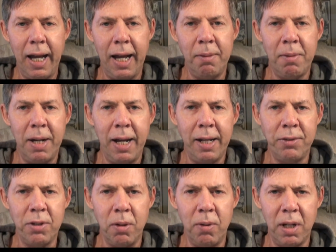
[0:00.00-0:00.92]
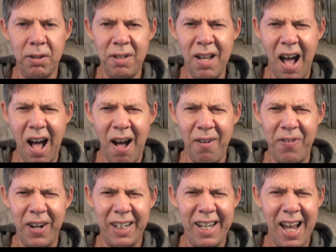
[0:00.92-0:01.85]
And my answer was, no,
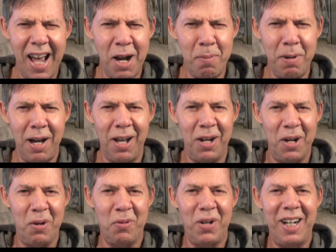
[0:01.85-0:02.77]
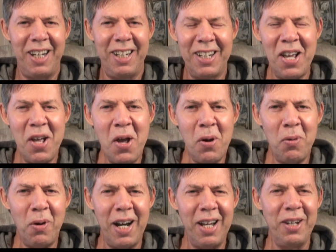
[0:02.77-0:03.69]
forget about it.
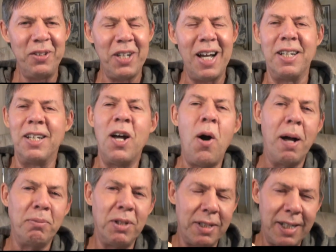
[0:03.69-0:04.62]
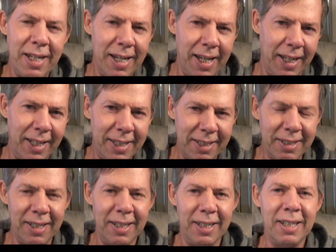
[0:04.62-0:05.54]
What are you talking? No, I'm just kidding.
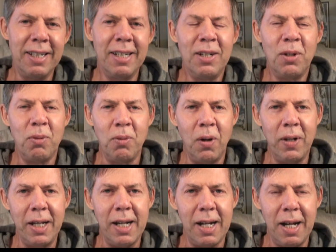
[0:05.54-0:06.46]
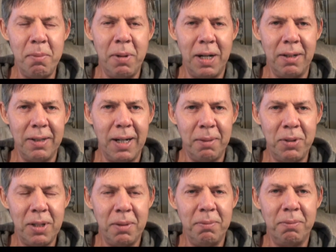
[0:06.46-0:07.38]
Rolly and I bundled up
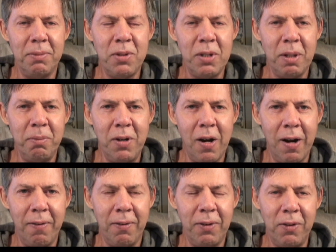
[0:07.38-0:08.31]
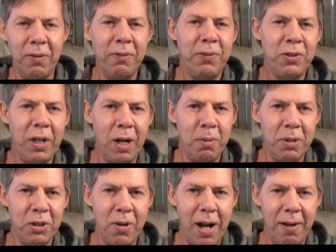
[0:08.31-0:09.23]
some
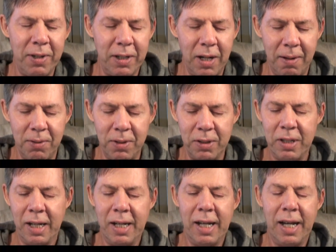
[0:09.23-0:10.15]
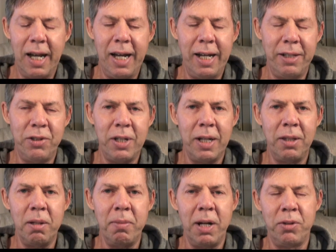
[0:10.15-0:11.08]
Cerebus graphic novels and
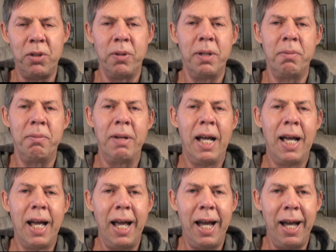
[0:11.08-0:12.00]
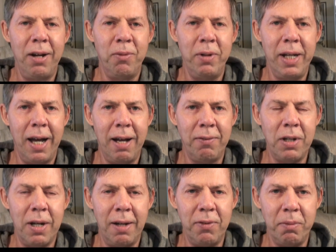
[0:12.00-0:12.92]
sent them out to him, and we have
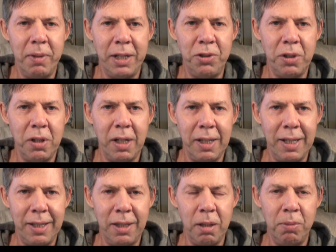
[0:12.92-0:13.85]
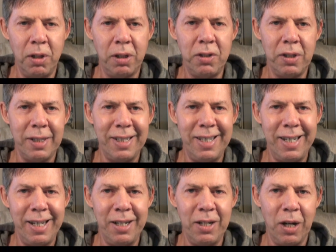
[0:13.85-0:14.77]
confirmation that the books
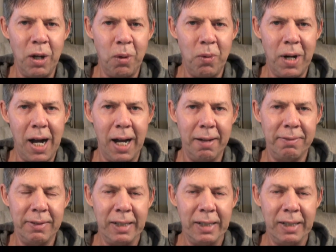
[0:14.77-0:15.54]
did arrive.